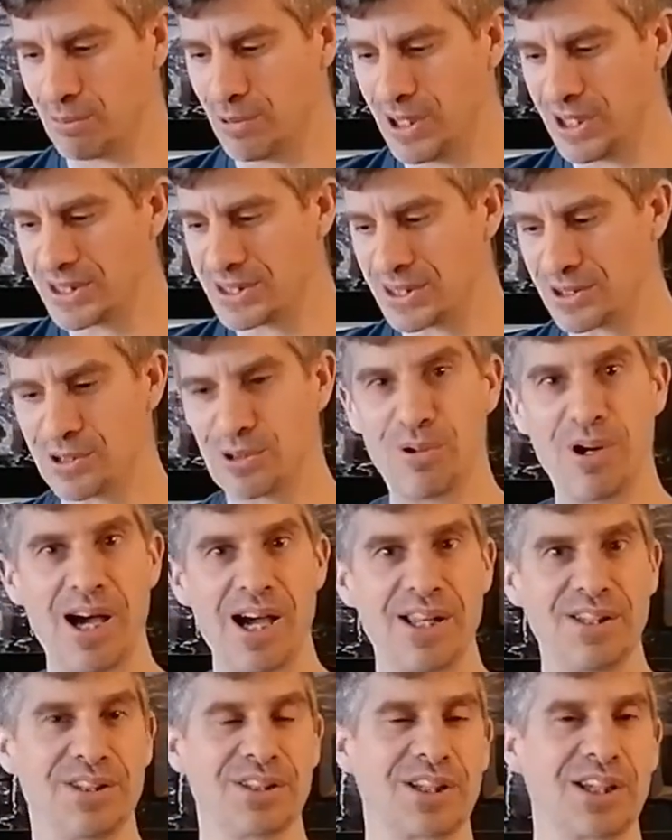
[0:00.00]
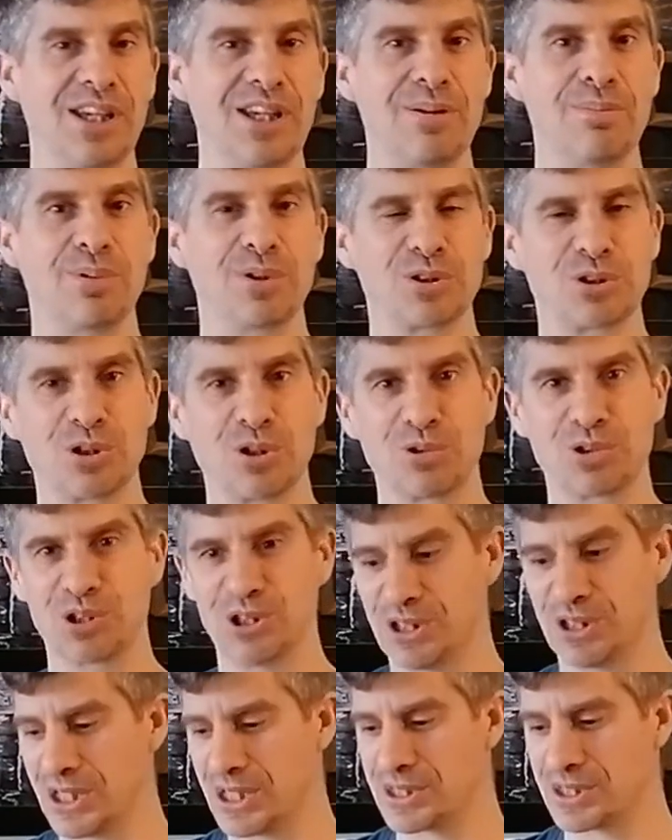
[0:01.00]
Why is it so hard to keep a
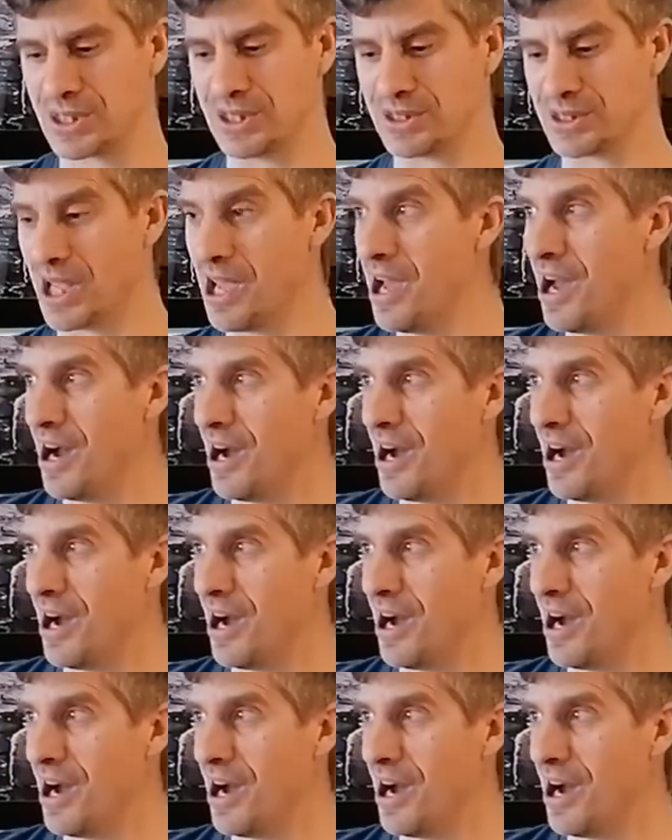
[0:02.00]
social distance?